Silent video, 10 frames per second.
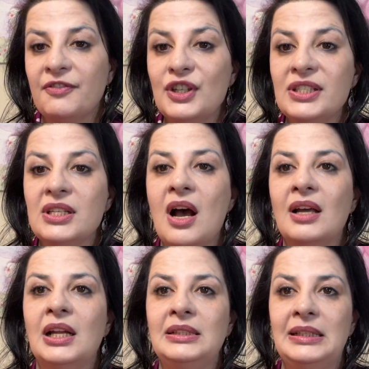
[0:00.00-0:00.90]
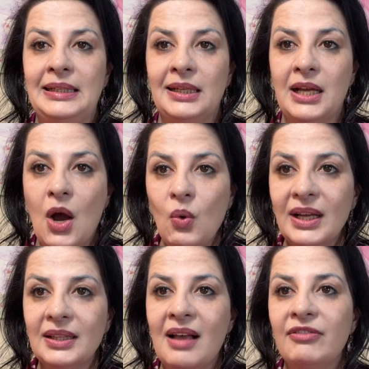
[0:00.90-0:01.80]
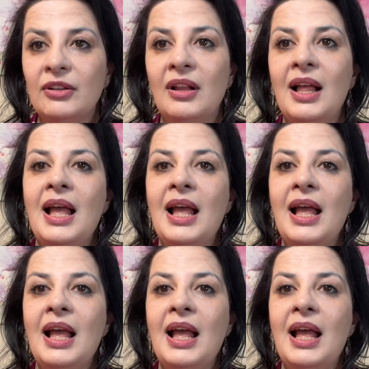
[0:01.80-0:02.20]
first on an egoic level